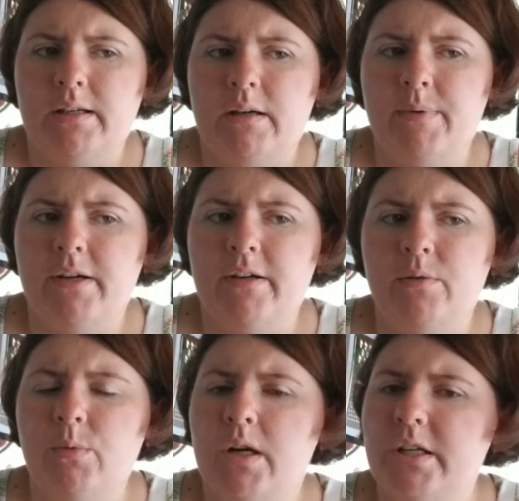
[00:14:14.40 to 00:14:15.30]

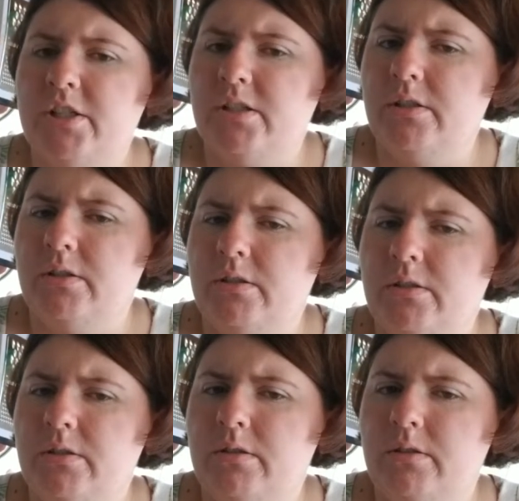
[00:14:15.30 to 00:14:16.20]
American wattage
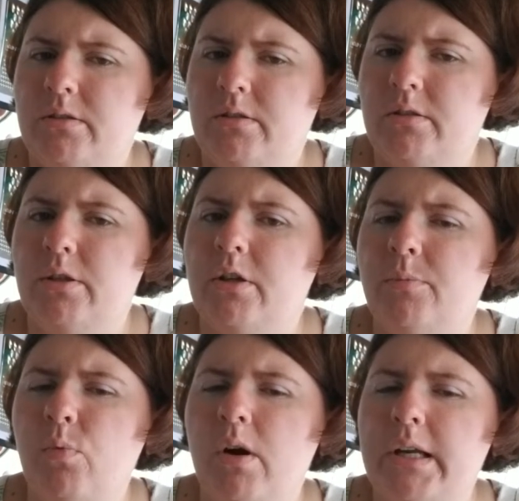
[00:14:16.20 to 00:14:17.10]
and
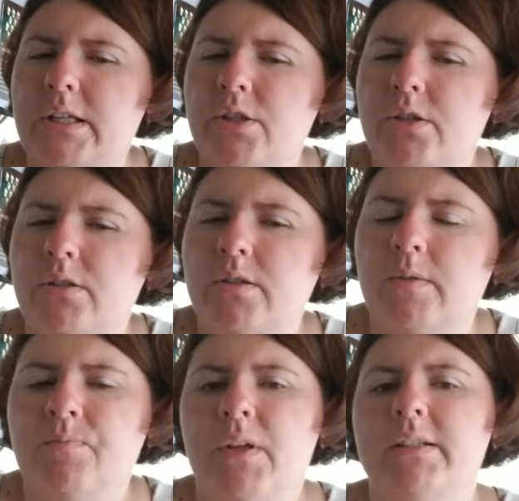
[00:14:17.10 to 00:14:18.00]
Europe wattage?
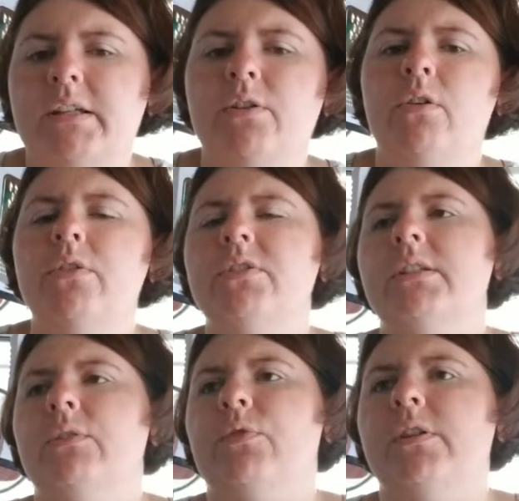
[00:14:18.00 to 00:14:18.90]
Because I know there's a
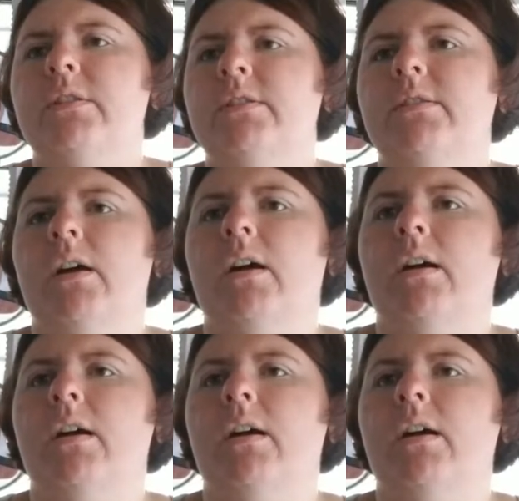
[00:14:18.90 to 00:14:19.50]
difference